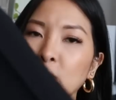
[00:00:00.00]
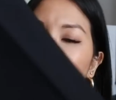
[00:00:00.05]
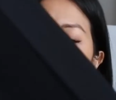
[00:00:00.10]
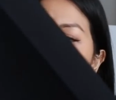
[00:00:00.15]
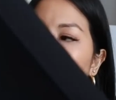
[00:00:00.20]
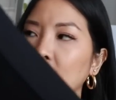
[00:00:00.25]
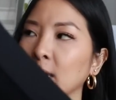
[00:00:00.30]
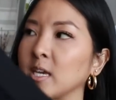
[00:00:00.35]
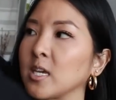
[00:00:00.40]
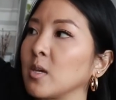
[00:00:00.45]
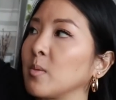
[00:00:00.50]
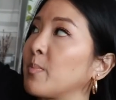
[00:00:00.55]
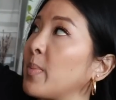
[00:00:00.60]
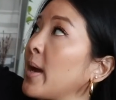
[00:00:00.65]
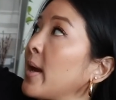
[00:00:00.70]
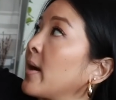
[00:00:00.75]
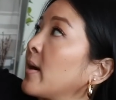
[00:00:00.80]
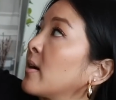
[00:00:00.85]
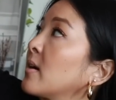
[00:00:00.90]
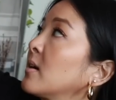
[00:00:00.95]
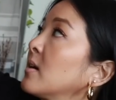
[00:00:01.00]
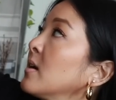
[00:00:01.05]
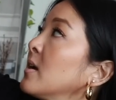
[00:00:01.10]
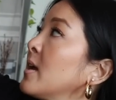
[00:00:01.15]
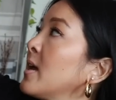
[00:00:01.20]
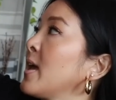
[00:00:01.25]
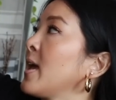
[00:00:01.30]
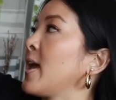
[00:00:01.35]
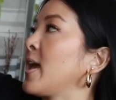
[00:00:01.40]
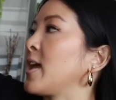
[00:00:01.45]
of baggy pair,
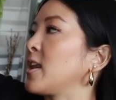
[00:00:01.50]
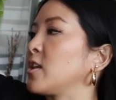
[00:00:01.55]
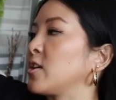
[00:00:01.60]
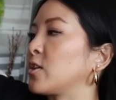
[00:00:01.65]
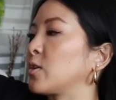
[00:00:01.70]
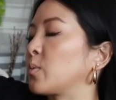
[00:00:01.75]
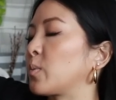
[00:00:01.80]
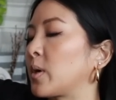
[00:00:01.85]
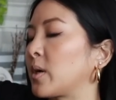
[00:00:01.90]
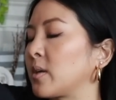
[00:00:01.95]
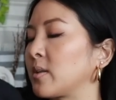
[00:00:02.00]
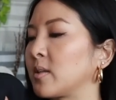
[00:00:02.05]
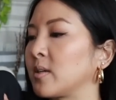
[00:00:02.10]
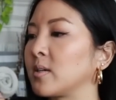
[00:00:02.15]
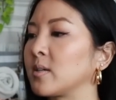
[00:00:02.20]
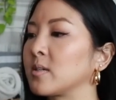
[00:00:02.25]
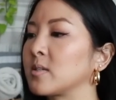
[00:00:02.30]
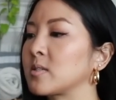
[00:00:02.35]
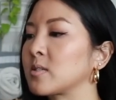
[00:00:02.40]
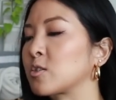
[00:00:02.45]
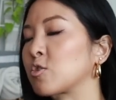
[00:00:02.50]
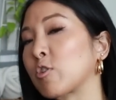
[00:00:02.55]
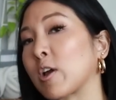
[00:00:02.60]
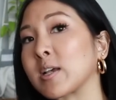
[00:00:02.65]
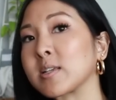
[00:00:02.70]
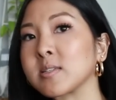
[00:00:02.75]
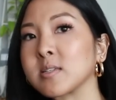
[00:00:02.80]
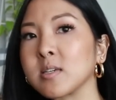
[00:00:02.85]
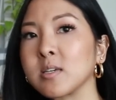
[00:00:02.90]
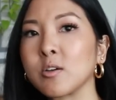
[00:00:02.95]
and you can wear these
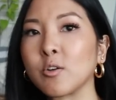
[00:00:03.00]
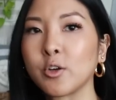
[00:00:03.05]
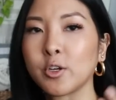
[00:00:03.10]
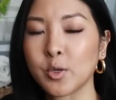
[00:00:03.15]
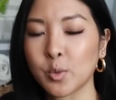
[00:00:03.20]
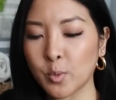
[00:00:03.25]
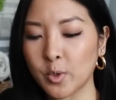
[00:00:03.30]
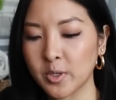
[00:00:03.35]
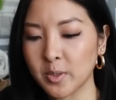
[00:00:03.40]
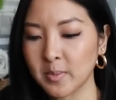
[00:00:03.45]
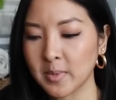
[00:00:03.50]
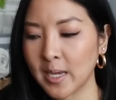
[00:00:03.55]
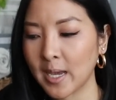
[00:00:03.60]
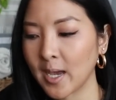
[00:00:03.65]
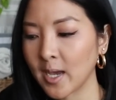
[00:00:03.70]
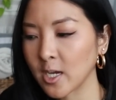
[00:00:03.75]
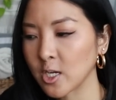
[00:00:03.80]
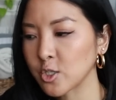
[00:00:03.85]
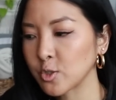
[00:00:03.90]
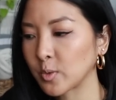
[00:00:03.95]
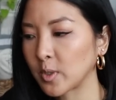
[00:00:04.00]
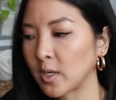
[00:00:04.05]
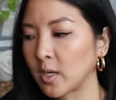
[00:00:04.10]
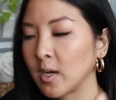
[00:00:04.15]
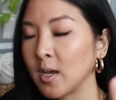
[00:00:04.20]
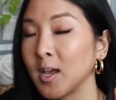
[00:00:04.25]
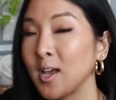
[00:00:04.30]
dressy or you can wear them casual.